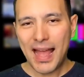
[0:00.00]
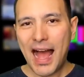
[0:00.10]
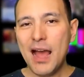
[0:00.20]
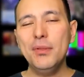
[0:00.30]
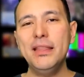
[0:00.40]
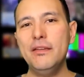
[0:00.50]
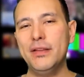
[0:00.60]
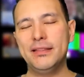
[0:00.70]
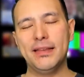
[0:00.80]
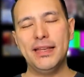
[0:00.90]
I believe
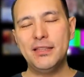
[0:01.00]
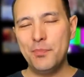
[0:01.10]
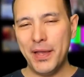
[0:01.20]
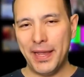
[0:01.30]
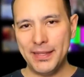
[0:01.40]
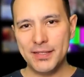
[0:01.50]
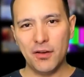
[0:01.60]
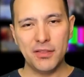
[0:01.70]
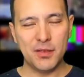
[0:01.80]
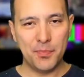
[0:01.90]
it depends
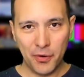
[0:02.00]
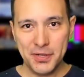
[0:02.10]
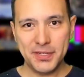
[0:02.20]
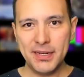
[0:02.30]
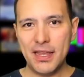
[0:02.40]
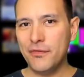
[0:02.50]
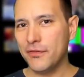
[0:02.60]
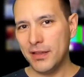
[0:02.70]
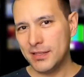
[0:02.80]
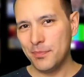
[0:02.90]
on the person
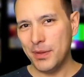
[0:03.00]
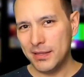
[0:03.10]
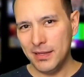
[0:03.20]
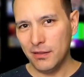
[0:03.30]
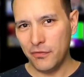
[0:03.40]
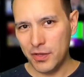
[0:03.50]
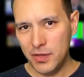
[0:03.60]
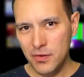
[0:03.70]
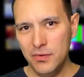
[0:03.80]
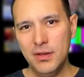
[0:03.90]
if it's a big deal for
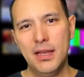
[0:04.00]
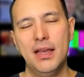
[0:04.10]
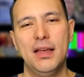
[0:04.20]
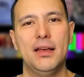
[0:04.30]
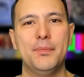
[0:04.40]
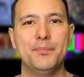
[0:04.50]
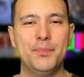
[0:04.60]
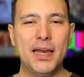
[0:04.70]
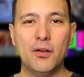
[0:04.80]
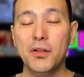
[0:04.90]
you,
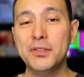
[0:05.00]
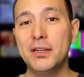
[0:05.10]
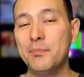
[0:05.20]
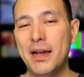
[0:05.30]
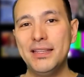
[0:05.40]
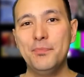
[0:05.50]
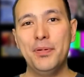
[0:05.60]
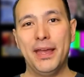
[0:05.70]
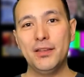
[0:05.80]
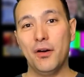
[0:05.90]
and also it might
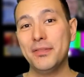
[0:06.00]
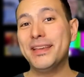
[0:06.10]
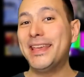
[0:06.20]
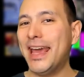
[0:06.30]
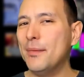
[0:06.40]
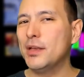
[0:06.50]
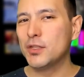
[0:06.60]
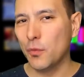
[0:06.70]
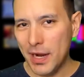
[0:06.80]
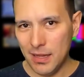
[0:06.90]
depend on the game
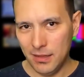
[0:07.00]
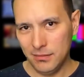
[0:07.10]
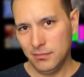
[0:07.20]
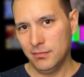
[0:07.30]
as well.